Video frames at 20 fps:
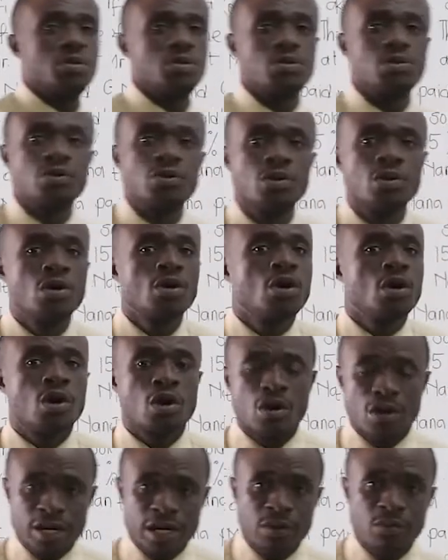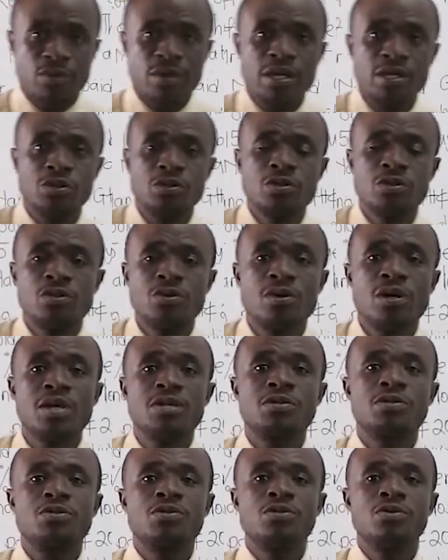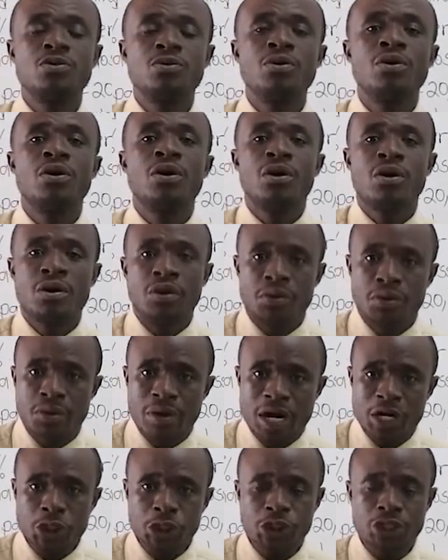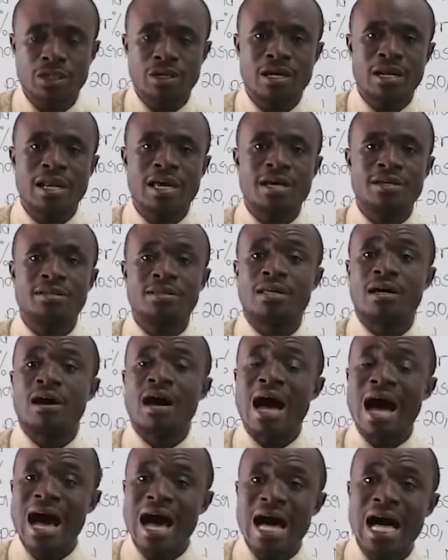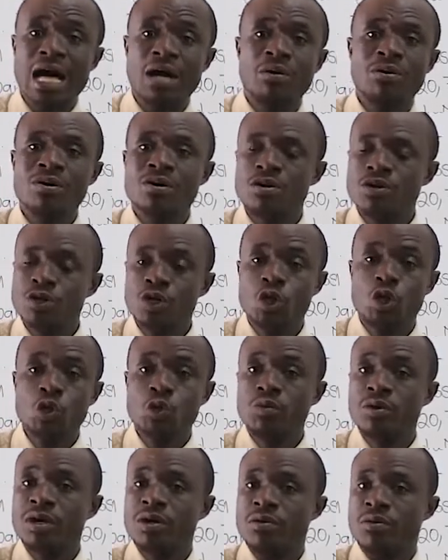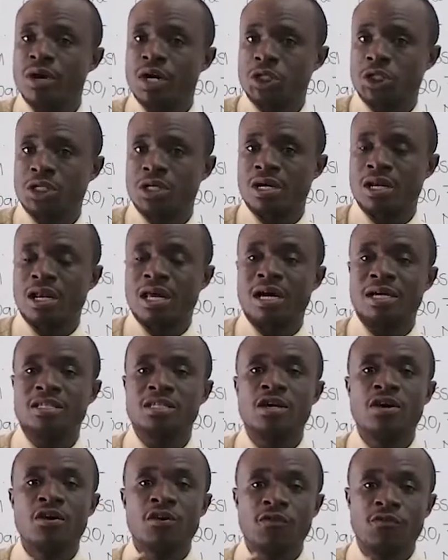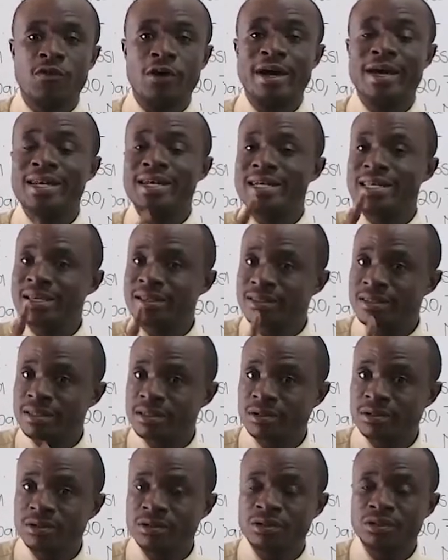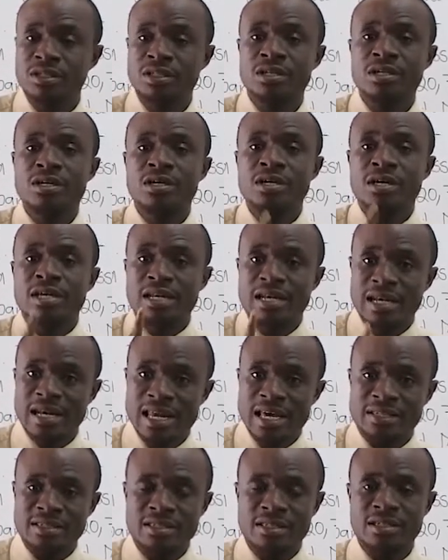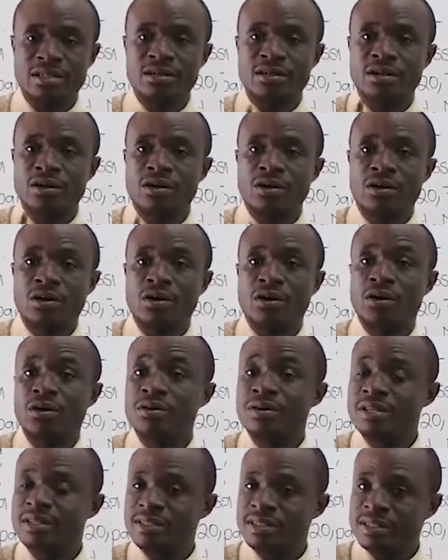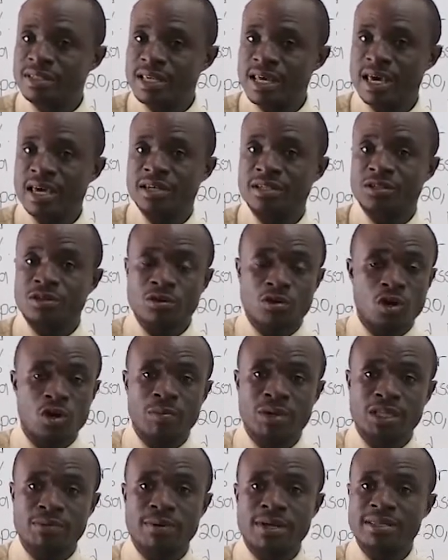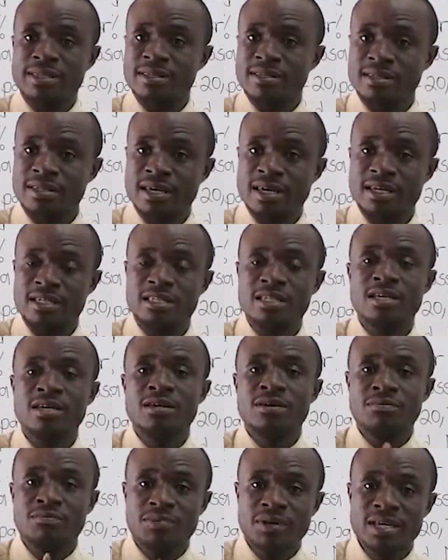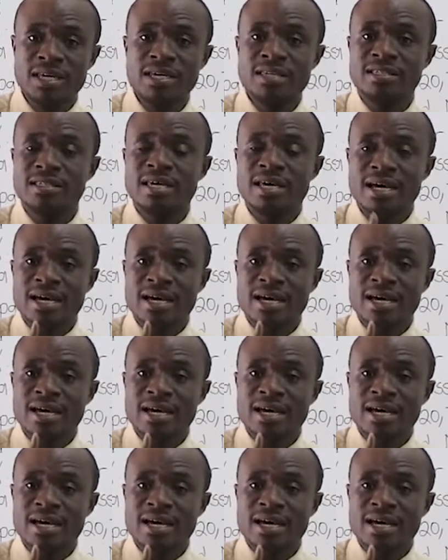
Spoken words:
to do? All that we need to do is to rationalize. Now, how do we rationalize? For a detailed lesson on sets, called mathematics sets, please